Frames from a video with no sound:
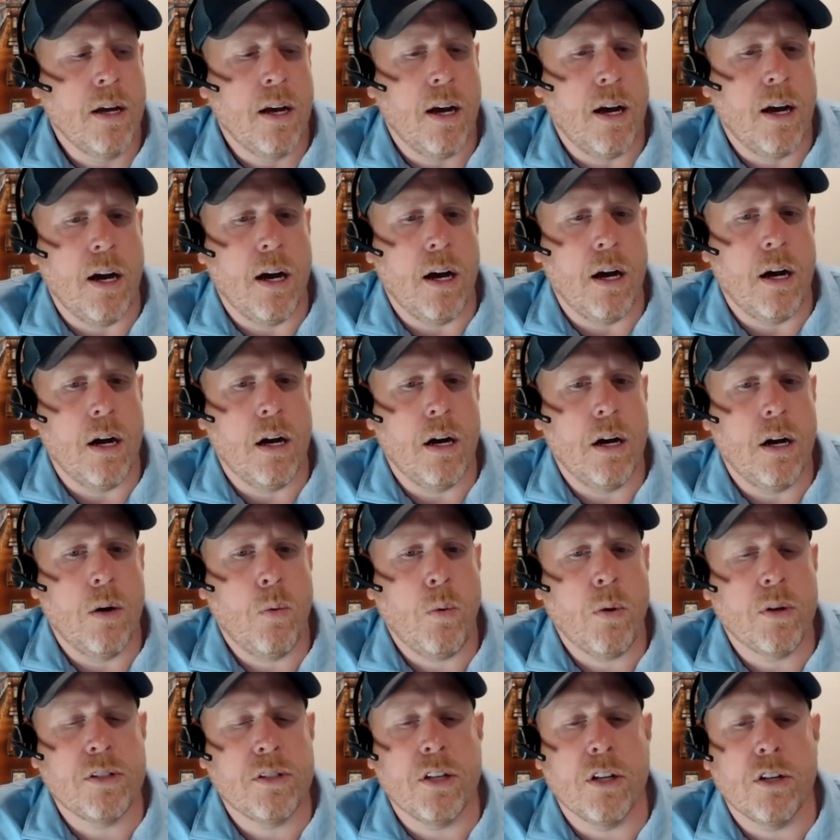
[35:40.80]

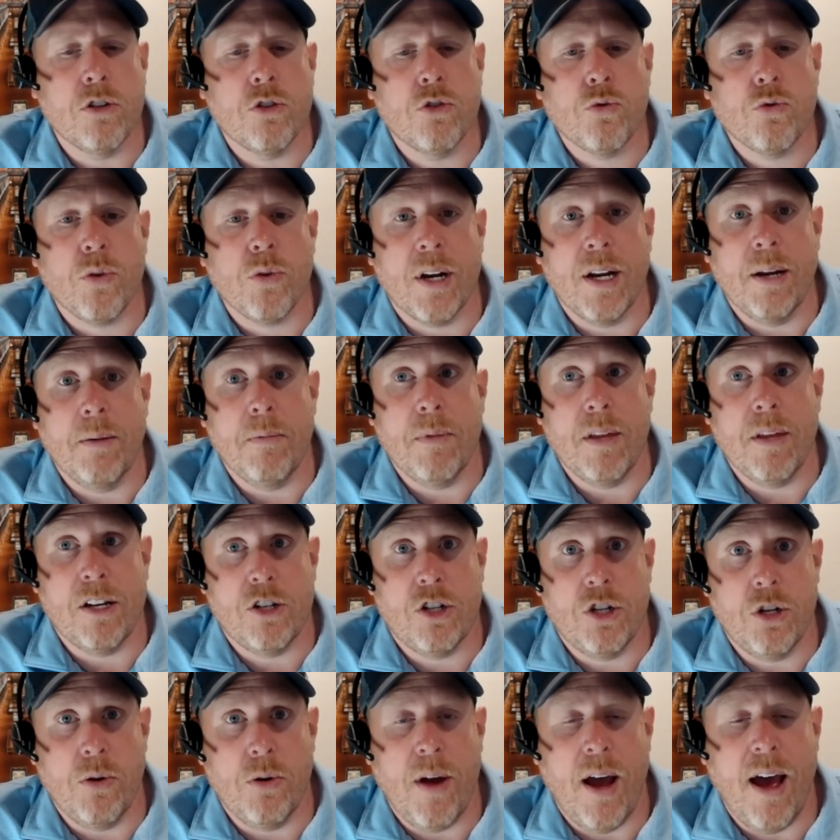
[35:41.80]
What's a dream
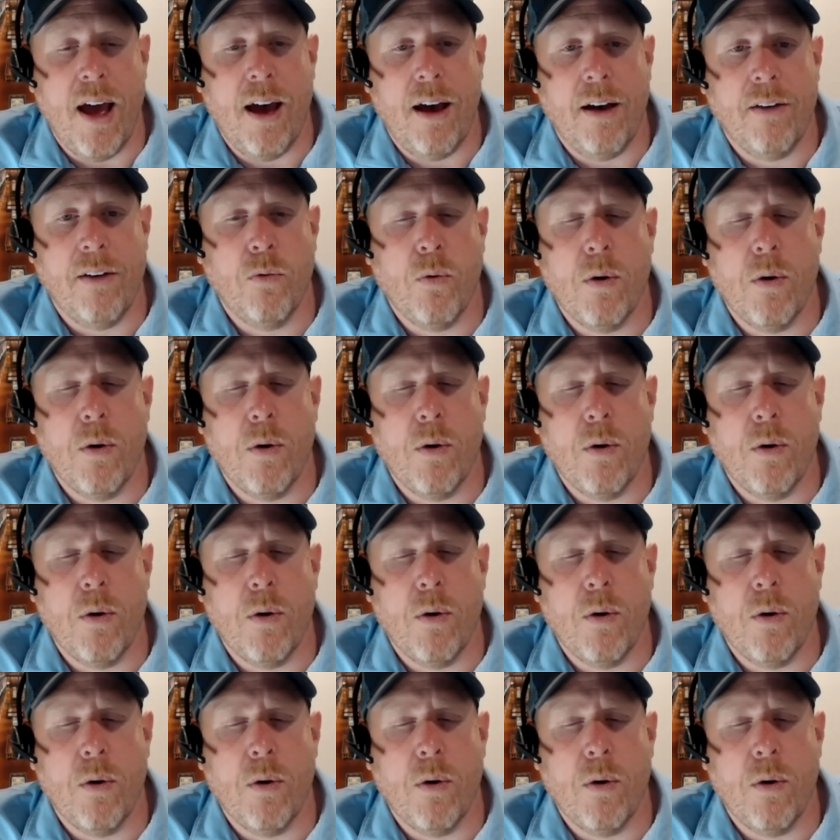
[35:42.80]
that you have?